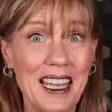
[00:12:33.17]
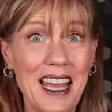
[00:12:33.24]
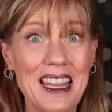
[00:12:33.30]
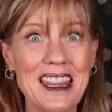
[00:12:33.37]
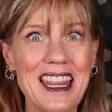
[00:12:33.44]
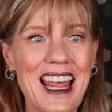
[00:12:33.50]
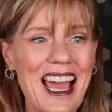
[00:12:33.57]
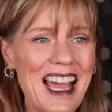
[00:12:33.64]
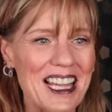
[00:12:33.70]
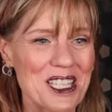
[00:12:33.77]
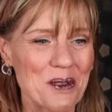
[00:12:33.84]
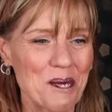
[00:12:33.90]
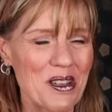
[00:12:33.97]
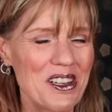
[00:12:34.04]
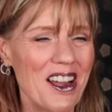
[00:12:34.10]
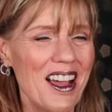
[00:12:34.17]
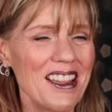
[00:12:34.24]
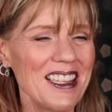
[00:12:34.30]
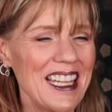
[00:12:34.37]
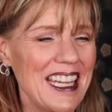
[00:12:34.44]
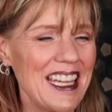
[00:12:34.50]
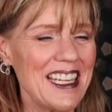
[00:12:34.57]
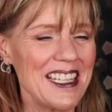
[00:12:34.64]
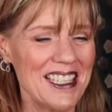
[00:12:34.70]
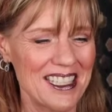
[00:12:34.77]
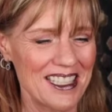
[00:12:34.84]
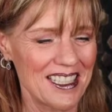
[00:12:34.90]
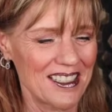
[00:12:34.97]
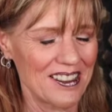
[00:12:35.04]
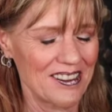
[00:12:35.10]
And last but not least,